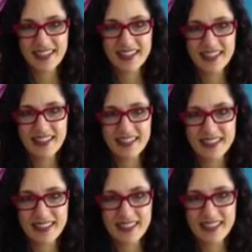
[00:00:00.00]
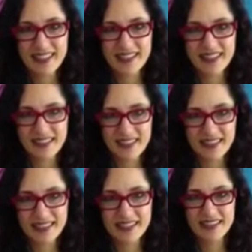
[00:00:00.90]

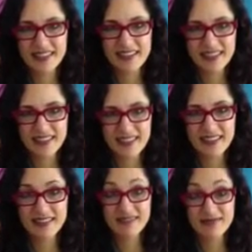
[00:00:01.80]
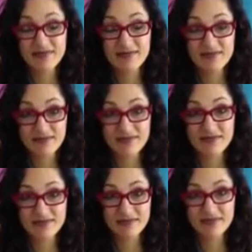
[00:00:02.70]

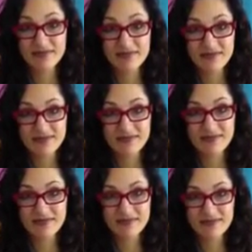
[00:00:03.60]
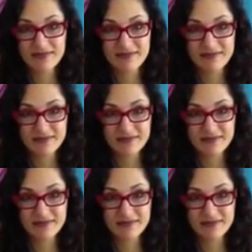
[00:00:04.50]
The person shown says nothing.